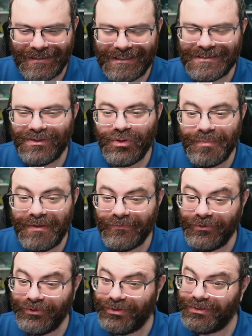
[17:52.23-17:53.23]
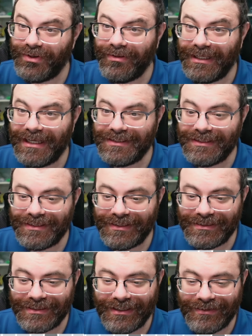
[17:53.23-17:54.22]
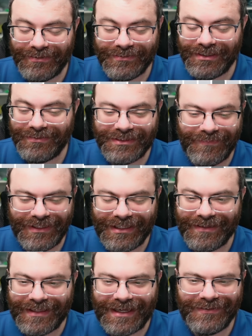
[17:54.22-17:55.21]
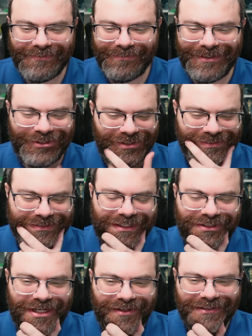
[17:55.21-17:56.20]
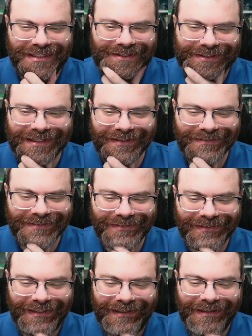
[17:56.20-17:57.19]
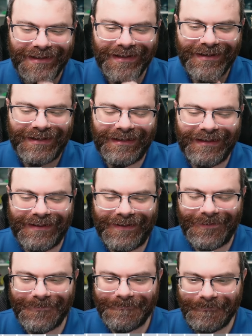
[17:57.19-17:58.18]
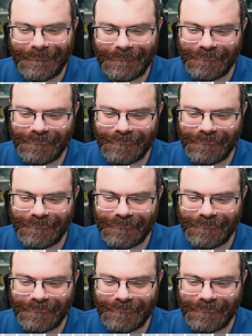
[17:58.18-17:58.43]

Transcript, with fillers: he's a hoopy fruit who totally has his things together, or something like that. It's from Hitchhiker's Guide to the Galaxy. Um,